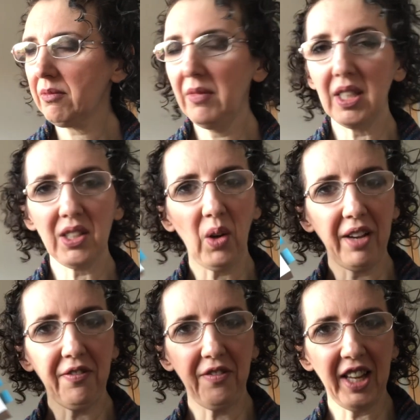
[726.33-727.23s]
So I
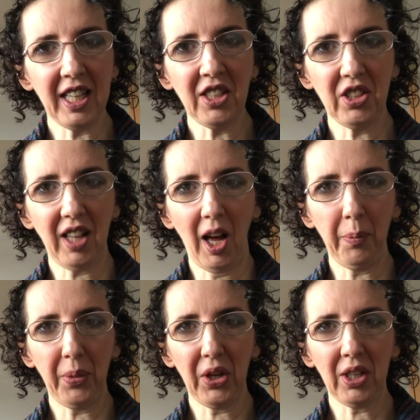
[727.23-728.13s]
finished that
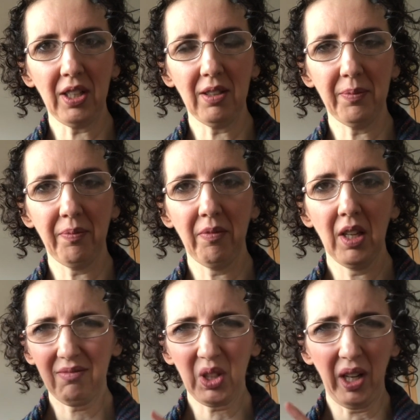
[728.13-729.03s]
book.
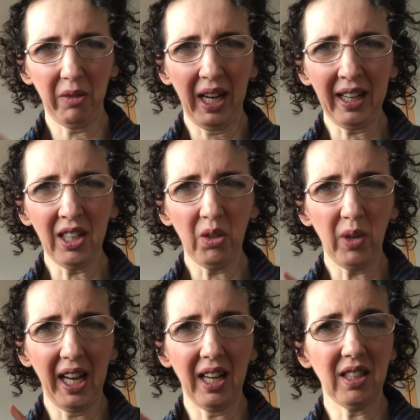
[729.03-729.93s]
So I reckon I
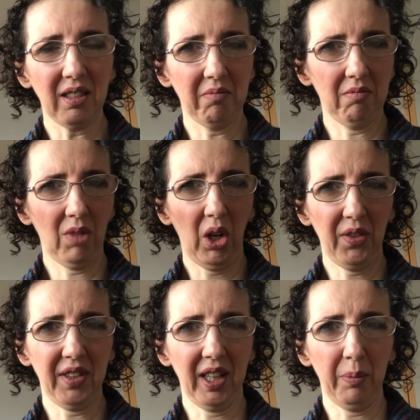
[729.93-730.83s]
read of
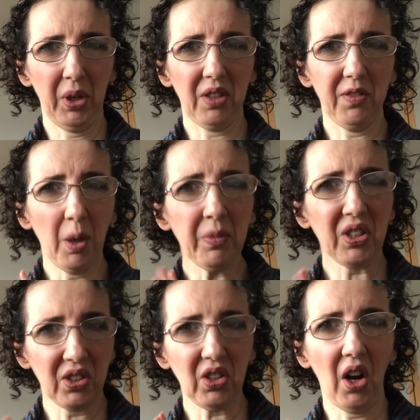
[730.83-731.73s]
that book from the
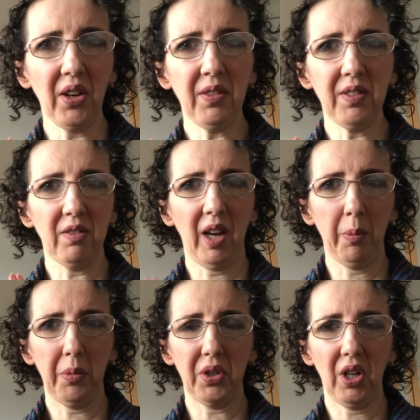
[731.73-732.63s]
start of
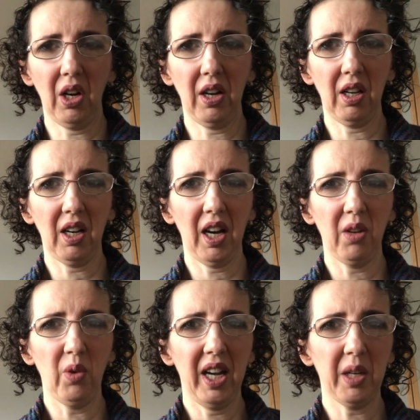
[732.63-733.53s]
November now, I
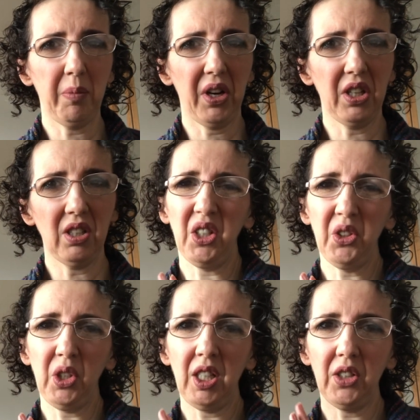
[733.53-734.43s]
read about
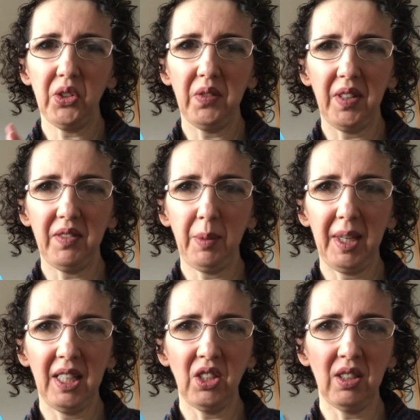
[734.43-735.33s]
150
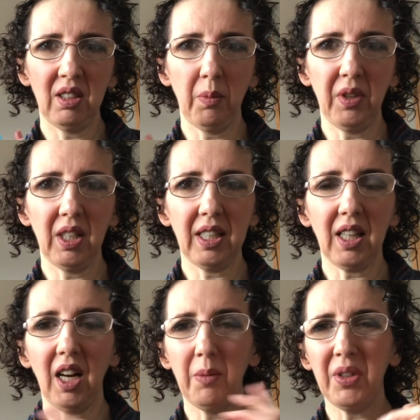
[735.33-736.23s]
pages, something like
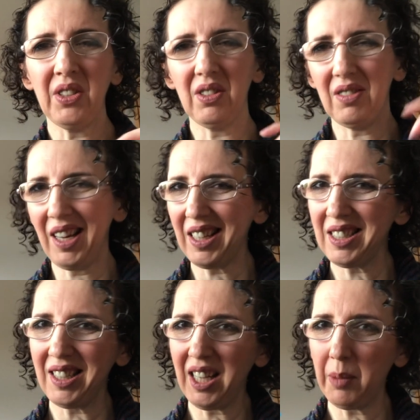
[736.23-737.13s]
that. I must
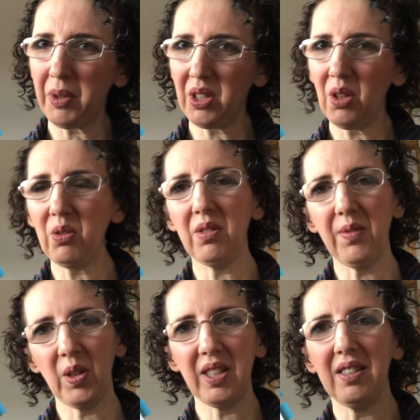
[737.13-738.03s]
actually keep a note
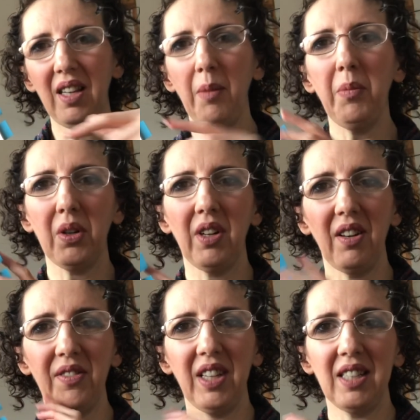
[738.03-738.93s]
for December of
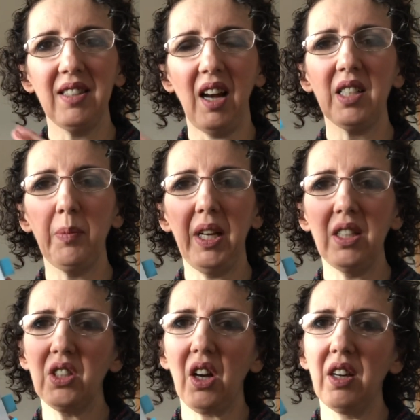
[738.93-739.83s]
the exact
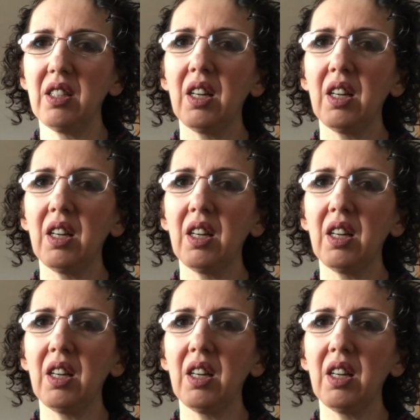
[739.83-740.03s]
page count.